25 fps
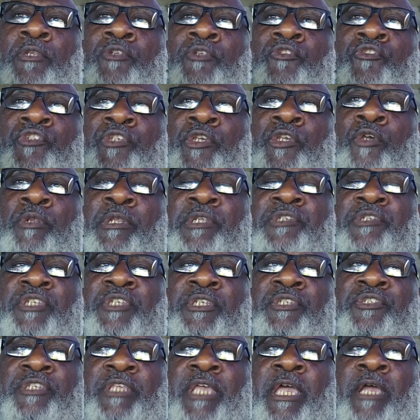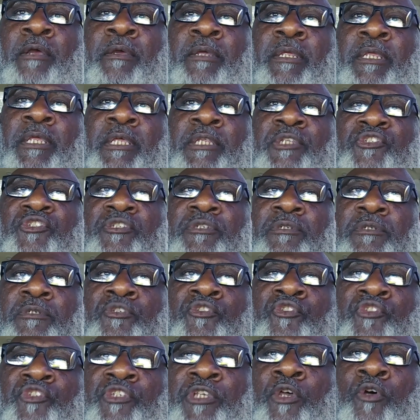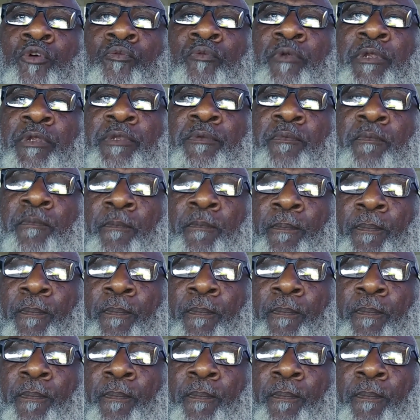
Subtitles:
Judas Iscariot's children.